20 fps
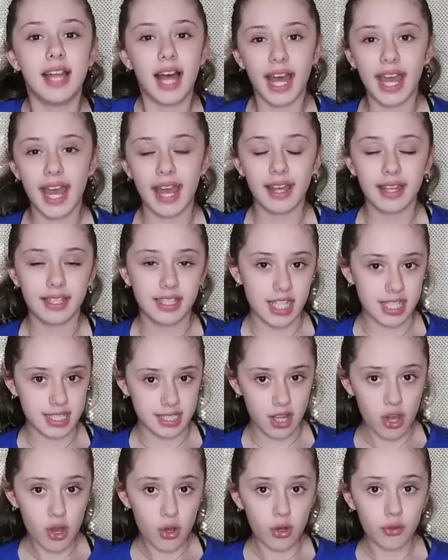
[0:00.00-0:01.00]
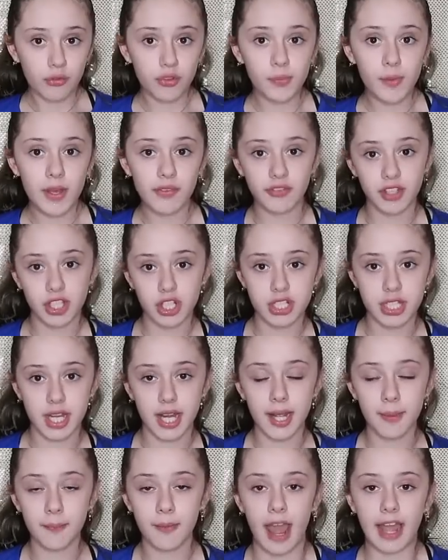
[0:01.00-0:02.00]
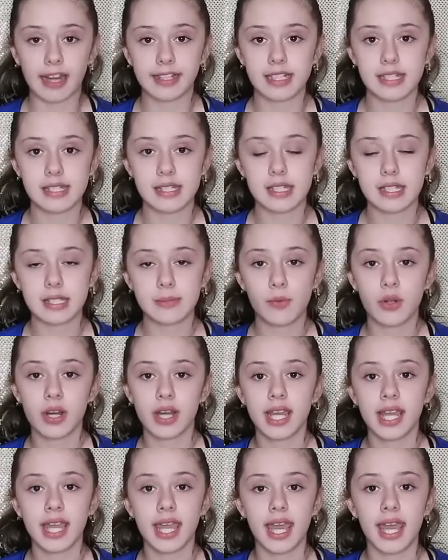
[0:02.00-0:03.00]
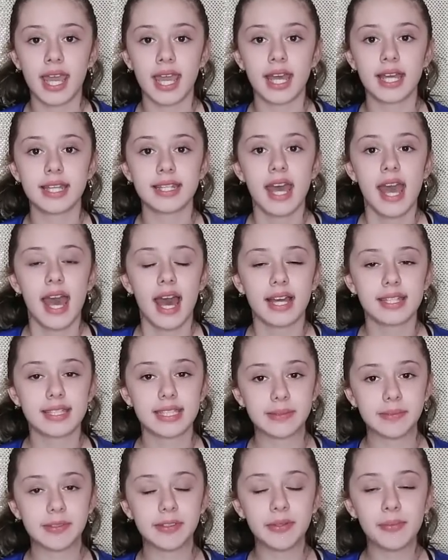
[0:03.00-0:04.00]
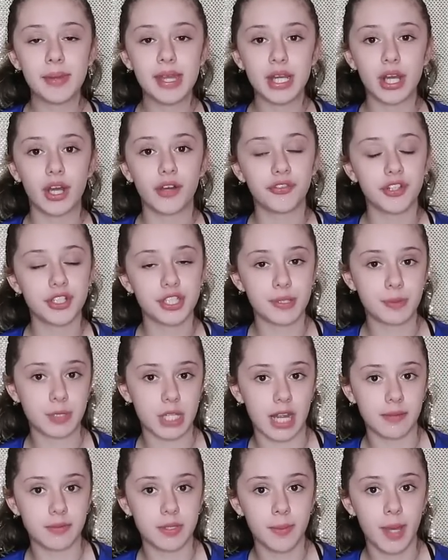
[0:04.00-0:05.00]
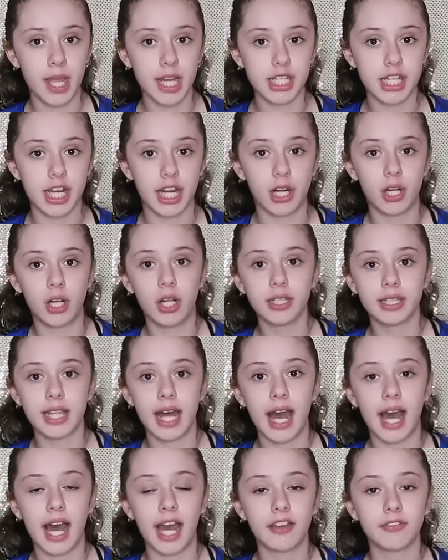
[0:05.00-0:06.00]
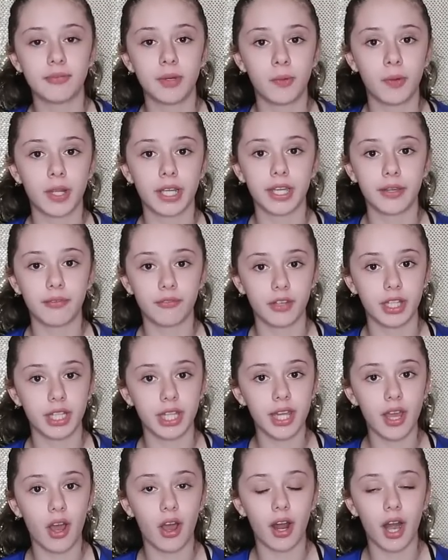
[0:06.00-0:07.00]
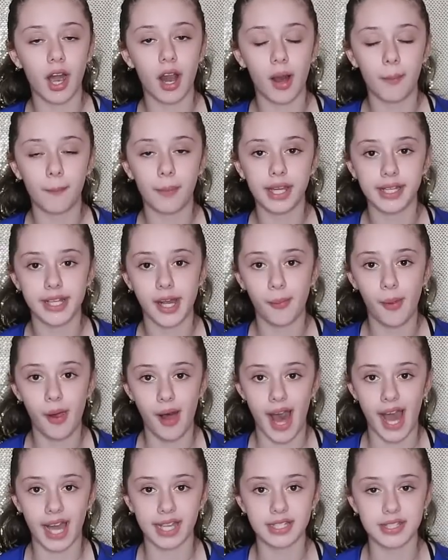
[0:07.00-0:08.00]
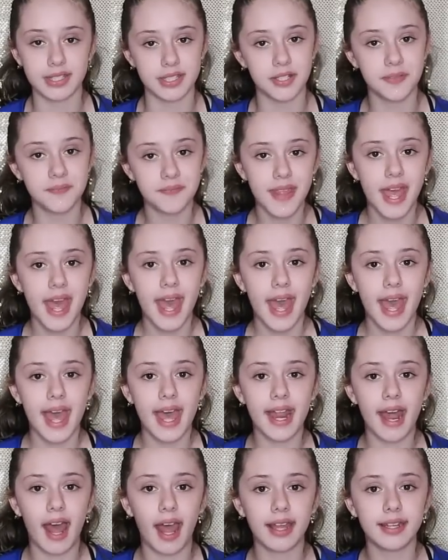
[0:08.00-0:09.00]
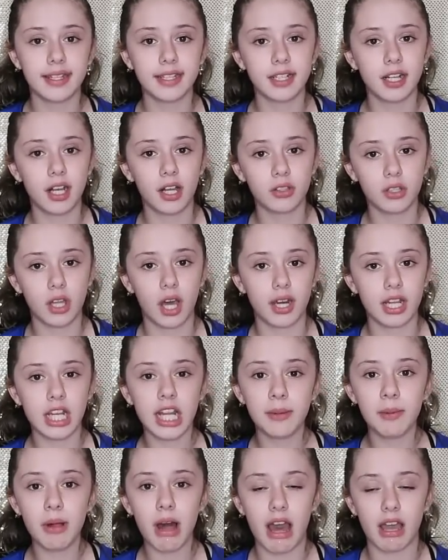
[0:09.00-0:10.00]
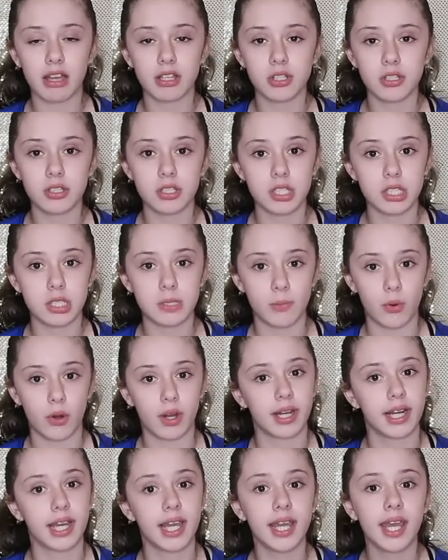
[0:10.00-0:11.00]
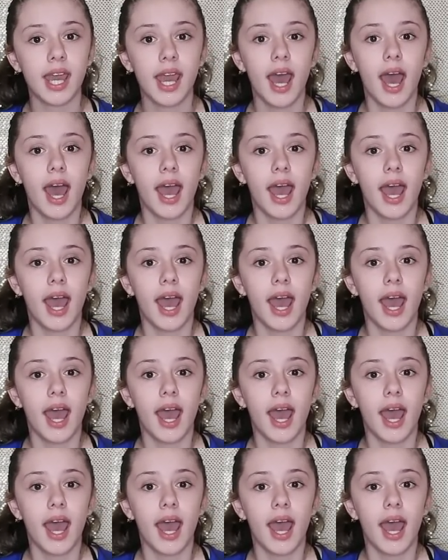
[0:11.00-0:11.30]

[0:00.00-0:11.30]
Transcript: I just got home from my figure skating practice this morning, and as some of you may know if you're subscribed to my channel, that I've been working really hard on my double axel, and I did a lot of double axels this morning.